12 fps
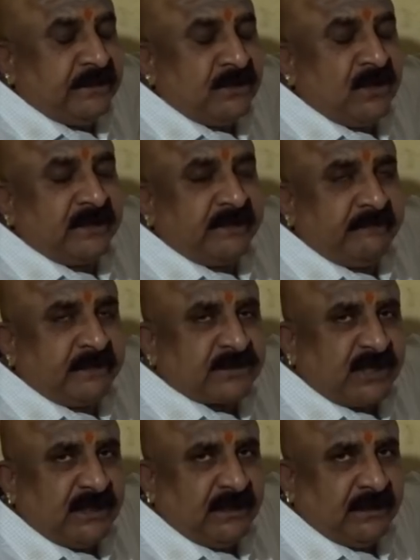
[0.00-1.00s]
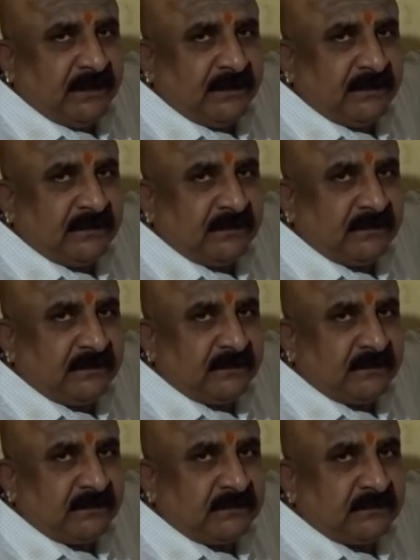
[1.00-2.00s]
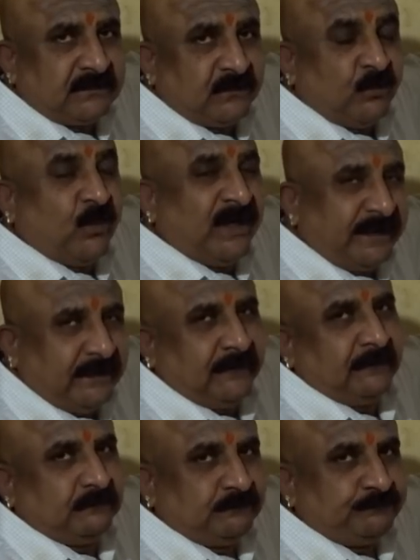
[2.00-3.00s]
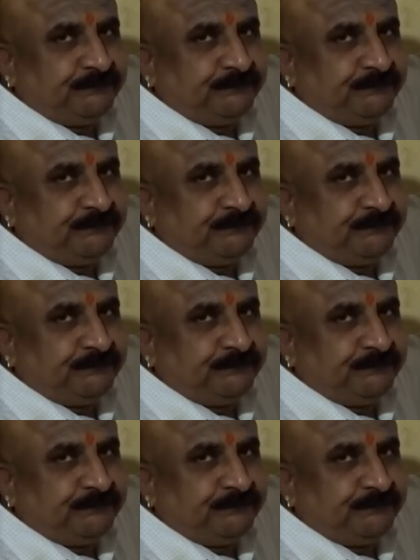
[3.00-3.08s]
did not give a child. Why?